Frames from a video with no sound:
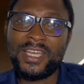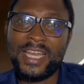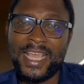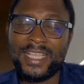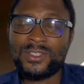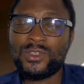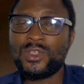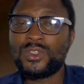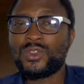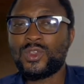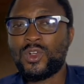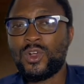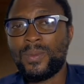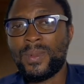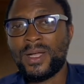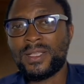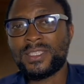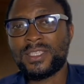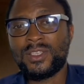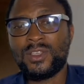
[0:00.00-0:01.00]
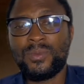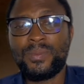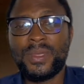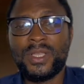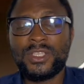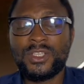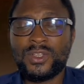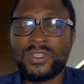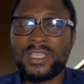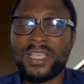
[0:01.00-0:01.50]
that is going to come out in your
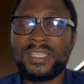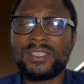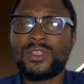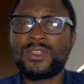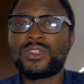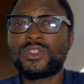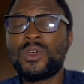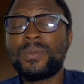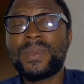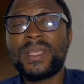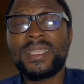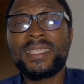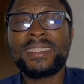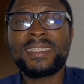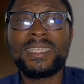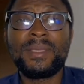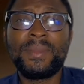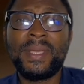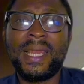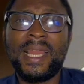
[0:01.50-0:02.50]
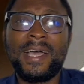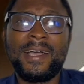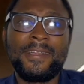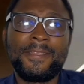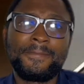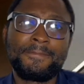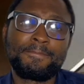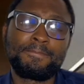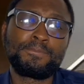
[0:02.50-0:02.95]
picture test or something similar.